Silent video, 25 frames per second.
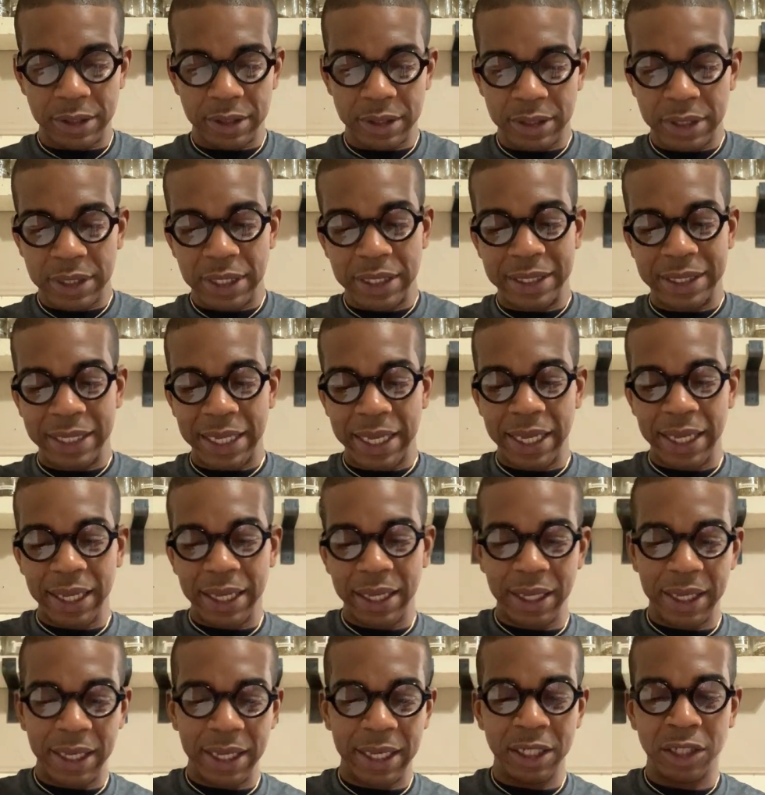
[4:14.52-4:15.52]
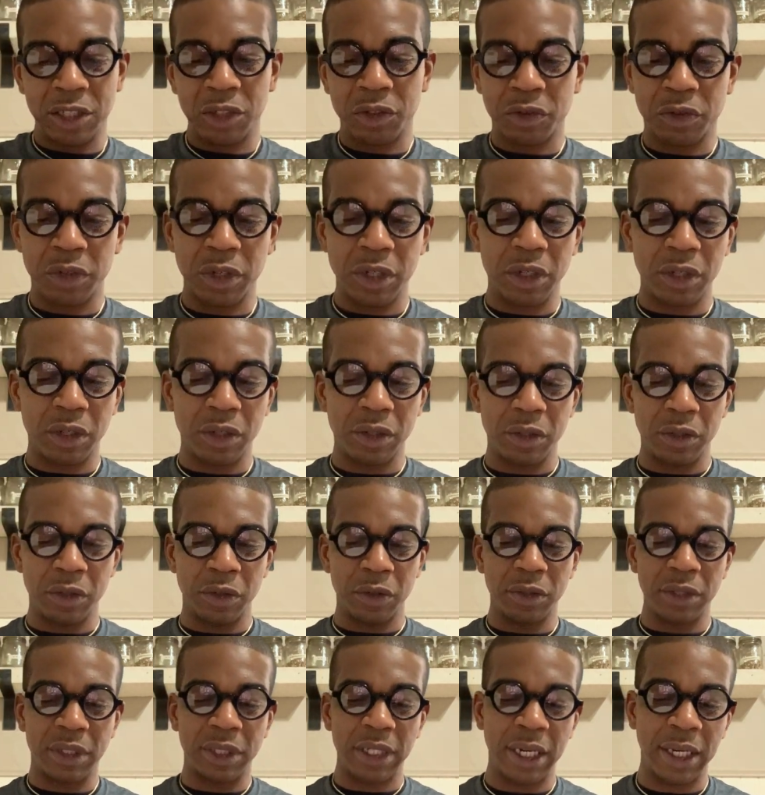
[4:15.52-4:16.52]
today it's
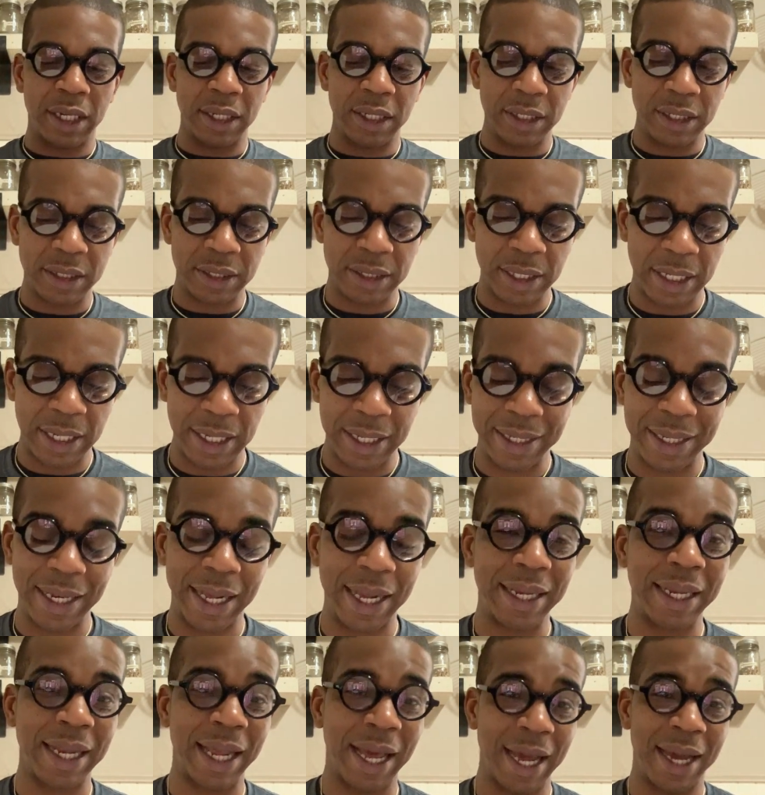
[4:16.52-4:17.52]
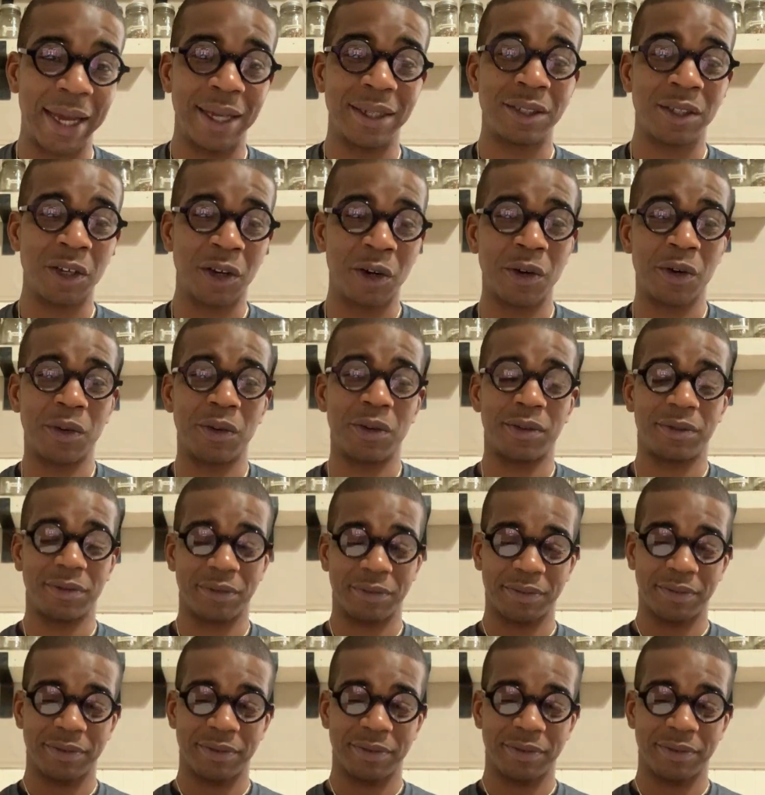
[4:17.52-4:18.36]
critical to understand that lies hurt.